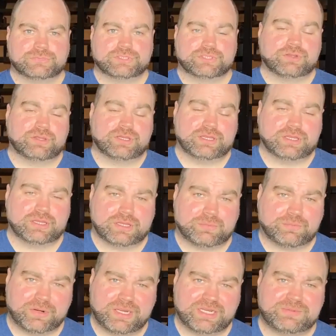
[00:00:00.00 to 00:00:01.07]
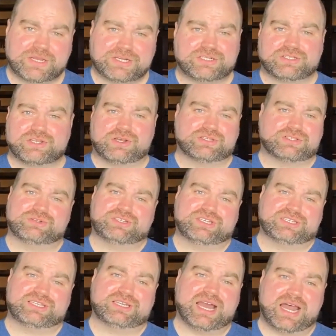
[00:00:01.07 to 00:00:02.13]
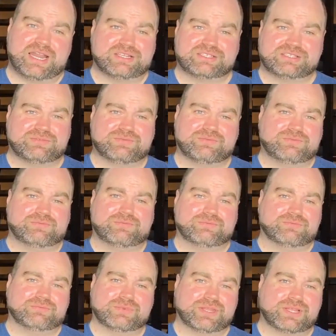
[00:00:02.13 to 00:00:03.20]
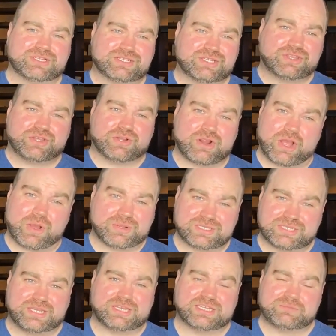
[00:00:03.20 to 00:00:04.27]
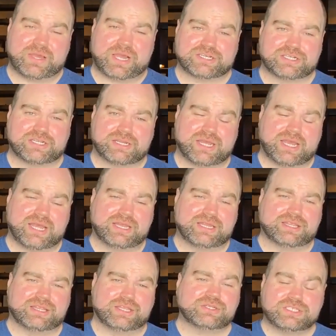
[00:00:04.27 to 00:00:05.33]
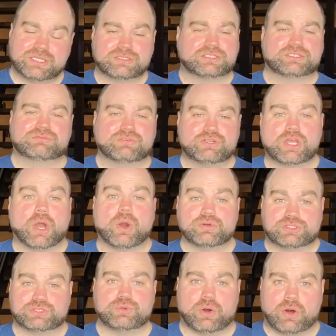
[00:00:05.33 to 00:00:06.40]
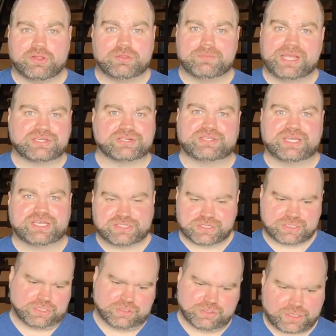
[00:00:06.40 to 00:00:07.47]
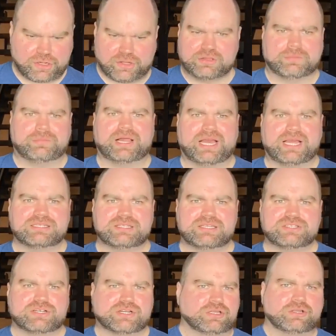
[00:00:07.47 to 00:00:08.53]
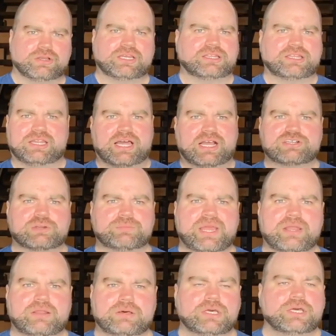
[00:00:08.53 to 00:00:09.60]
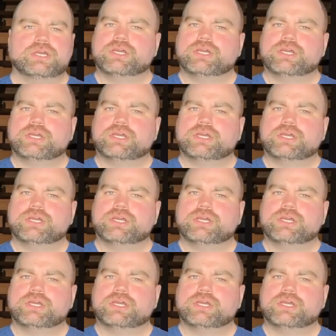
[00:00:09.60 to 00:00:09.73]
So the pre-inspection is also just not as thorough as the inspection. And you still go to all the major things. You're going to look at all the appliances. You're going to look at the electric panel.